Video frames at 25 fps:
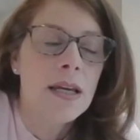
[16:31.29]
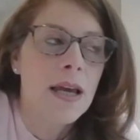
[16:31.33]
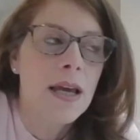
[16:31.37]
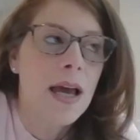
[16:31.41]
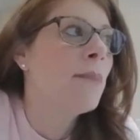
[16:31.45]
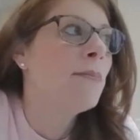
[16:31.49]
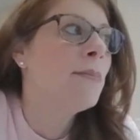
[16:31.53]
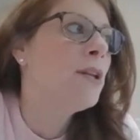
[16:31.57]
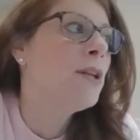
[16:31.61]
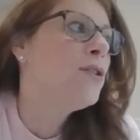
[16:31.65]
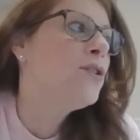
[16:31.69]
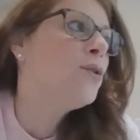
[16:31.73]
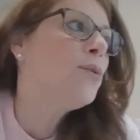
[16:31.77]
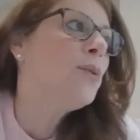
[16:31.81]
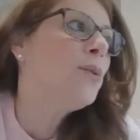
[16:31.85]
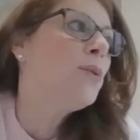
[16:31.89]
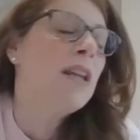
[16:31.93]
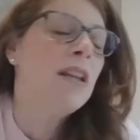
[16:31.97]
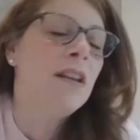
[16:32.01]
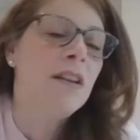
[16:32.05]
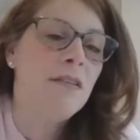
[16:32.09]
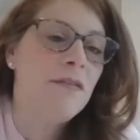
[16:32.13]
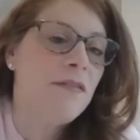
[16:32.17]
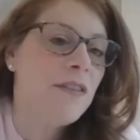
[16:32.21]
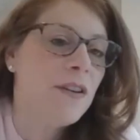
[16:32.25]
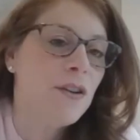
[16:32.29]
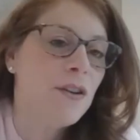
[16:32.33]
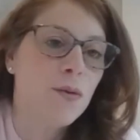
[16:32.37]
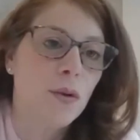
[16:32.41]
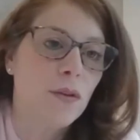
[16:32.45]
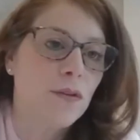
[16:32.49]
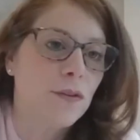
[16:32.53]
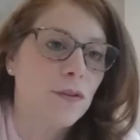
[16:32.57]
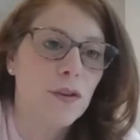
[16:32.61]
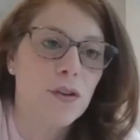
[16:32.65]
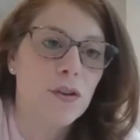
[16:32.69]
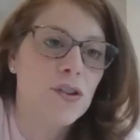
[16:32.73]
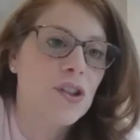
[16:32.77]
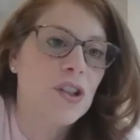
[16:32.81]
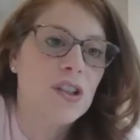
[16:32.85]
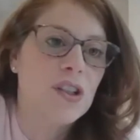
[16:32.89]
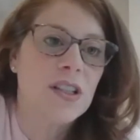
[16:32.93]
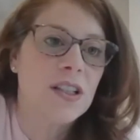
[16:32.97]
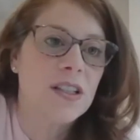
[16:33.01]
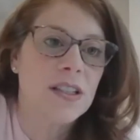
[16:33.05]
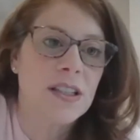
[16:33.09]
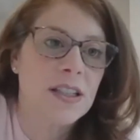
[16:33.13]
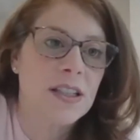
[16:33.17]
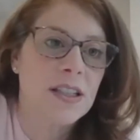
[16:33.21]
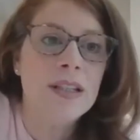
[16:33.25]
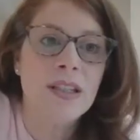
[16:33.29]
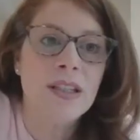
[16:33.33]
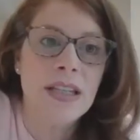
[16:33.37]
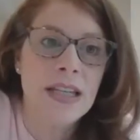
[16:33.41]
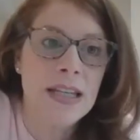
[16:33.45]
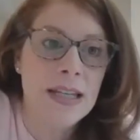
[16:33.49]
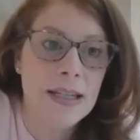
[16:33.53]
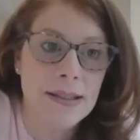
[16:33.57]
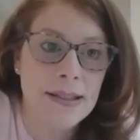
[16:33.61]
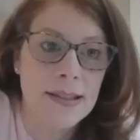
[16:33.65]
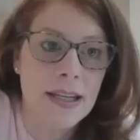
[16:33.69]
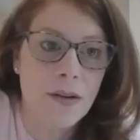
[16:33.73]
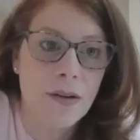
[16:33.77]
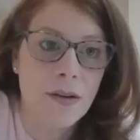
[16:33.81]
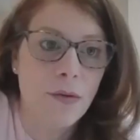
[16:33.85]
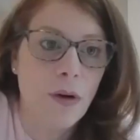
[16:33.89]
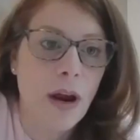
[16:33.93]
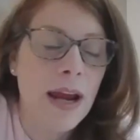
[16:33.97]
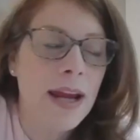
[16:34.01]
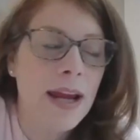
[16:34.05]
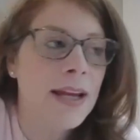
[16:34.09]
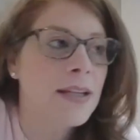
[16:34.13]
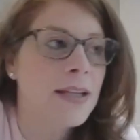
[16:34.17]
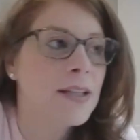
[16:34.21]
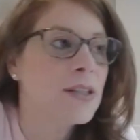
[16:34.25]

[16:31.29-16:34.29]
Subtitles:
I'm going to do an individual first just because it's easy, right?